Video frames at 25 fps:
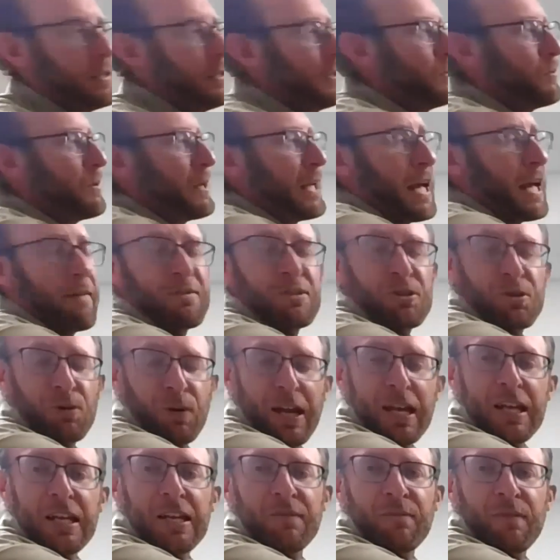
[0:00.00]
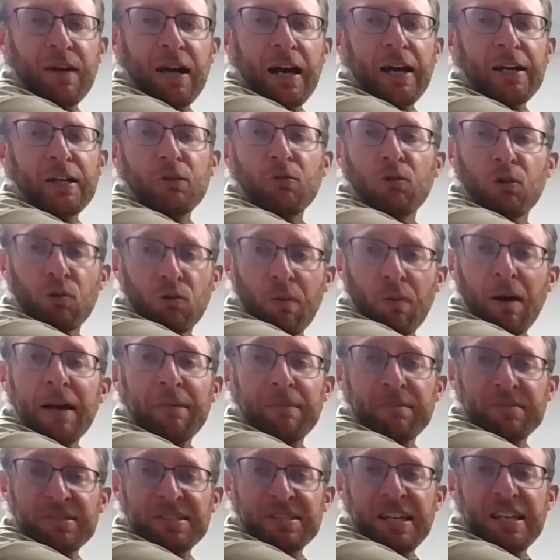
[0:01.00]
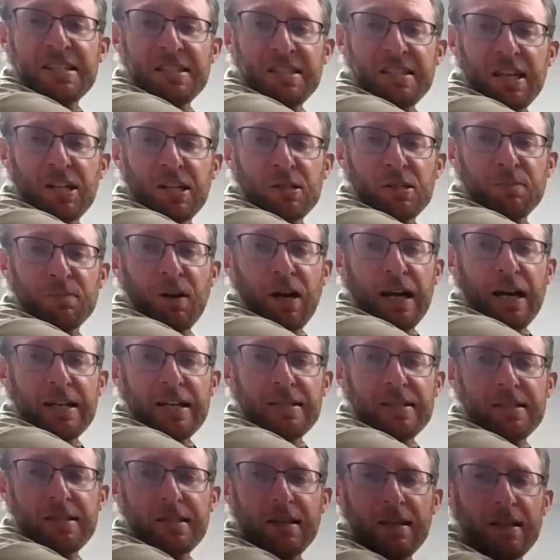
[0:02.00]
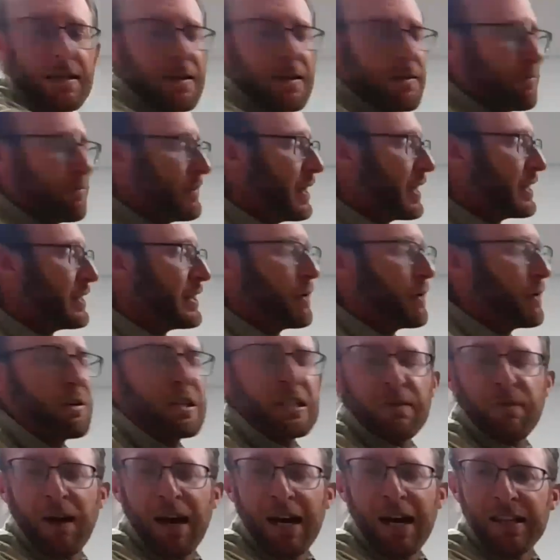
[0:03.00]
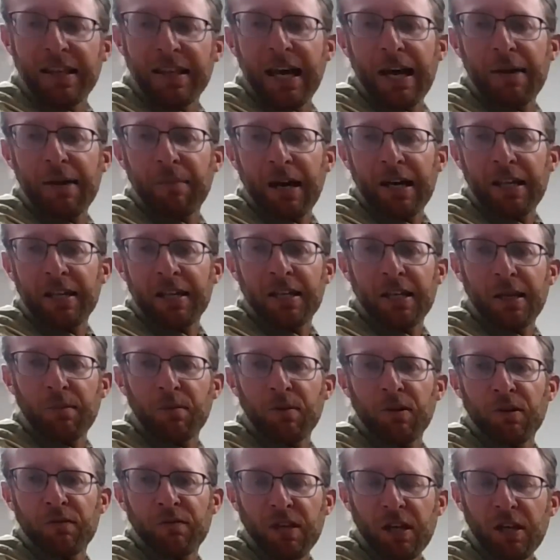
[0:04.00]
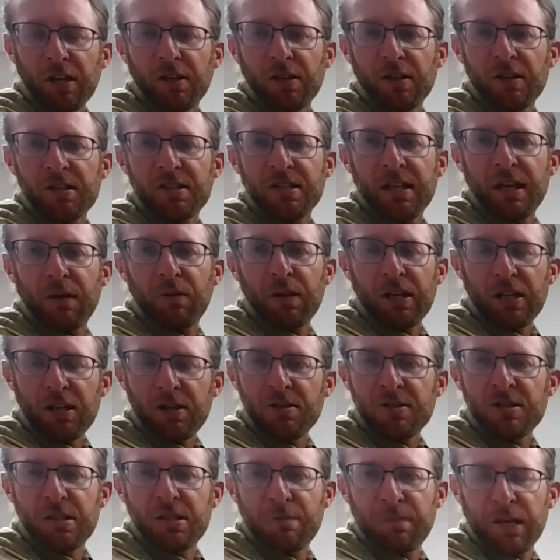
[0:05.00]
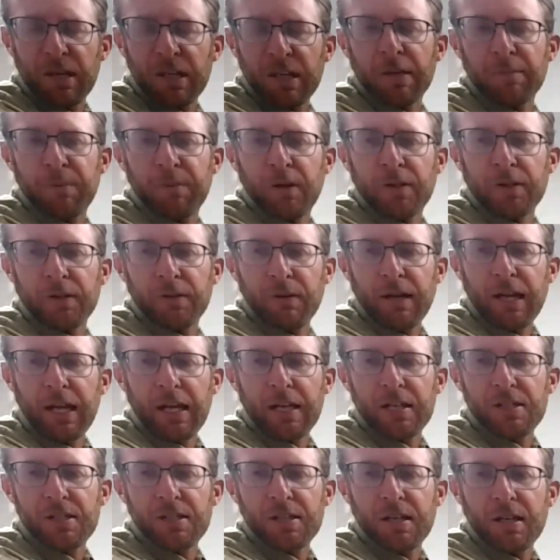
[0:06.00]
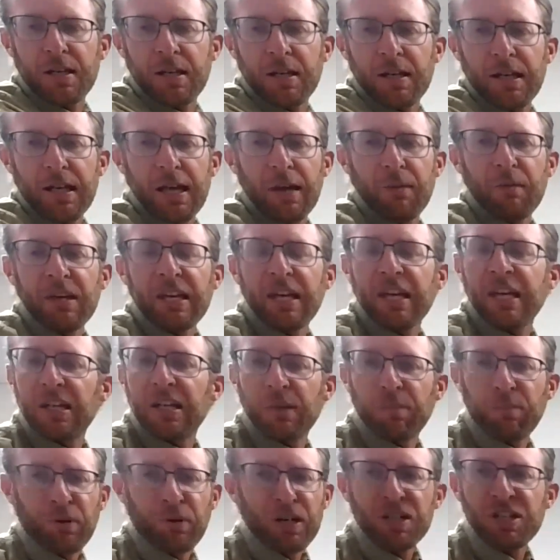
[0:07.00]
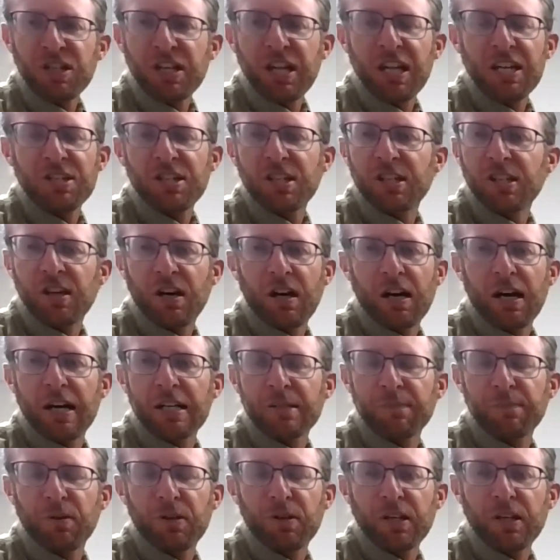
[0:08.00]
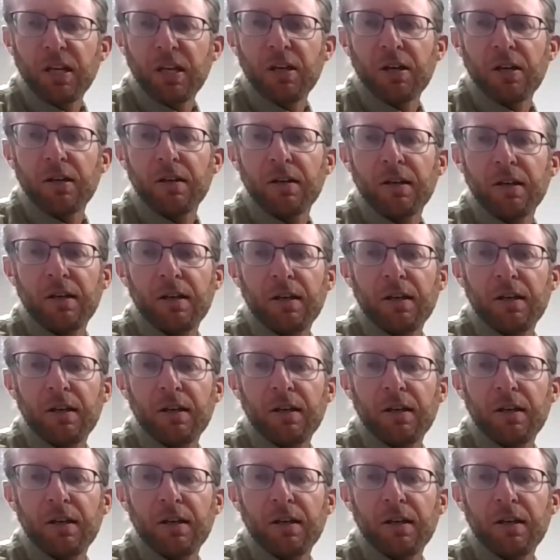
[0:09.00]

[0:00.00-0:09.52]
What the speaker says: we have a trade-in value, or we might say sales price, and then we divide that by the number of years that we use the pickup on the ranch, and we get a depreciation cost per year.